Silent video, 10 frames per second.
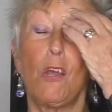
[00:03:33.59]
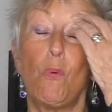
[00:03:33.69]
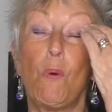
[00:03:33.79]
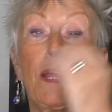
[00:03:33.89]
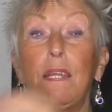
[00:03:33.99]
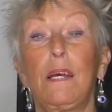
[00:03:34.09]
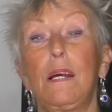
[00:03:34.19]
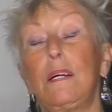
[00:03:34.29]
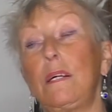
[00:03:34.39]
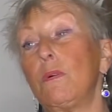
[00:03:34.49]
when
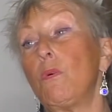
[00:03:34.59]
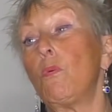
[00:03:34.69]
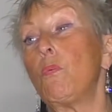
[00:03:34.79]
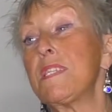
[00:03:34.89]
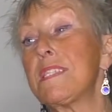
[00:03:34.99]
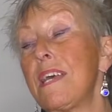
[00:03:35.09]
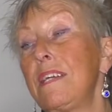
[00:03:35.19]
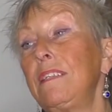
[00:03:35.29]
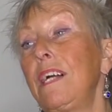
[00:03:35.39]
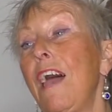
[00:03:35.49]
we
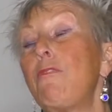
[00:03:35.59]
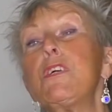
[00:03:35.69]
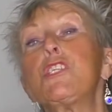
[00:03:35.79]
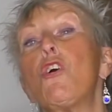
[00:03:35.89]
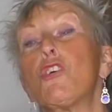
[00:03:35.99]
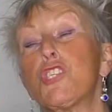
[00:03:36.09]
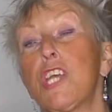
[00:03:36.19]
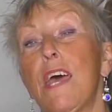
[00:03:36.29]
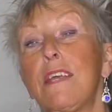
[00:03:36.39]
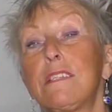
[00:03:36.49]
say, have we docked
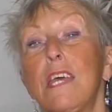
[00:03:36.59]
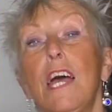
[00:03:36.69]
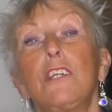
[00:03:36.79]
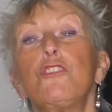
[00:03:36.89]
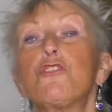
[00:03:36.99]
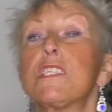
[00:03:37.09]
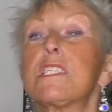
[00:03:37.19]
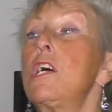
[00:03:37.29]
yet? And you just